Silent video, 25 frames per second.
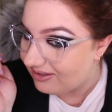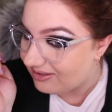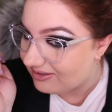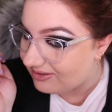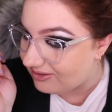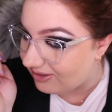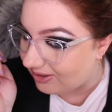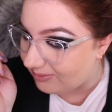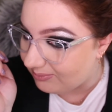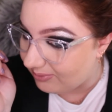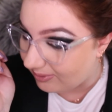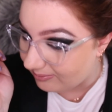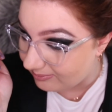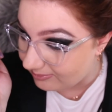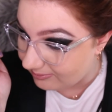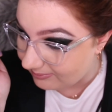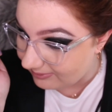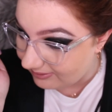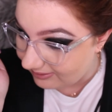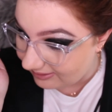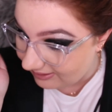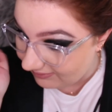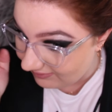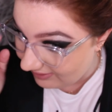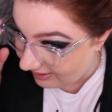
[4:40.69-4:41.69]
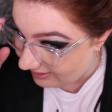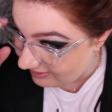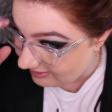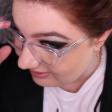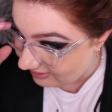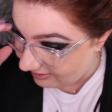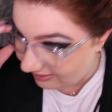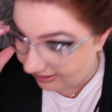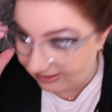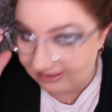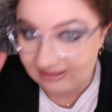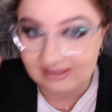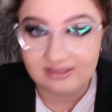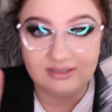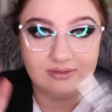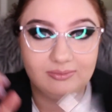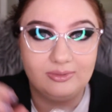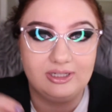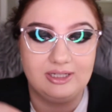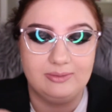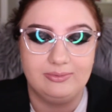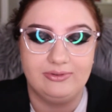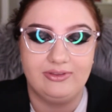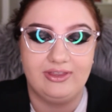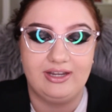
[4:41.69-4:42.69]
So I'd probably leave that to like
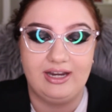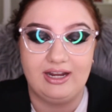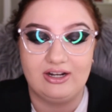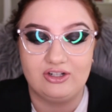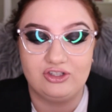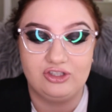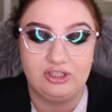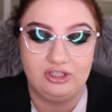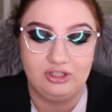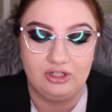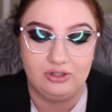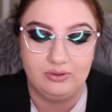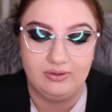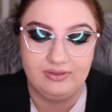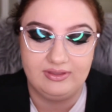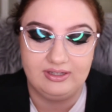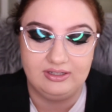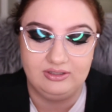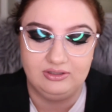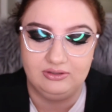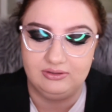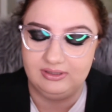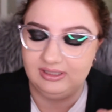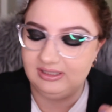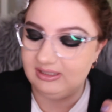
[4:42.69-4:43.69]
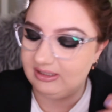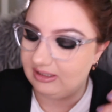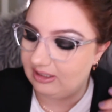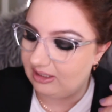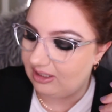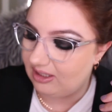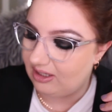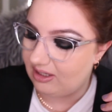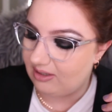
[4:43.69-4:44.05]
people that actually know what they're doing.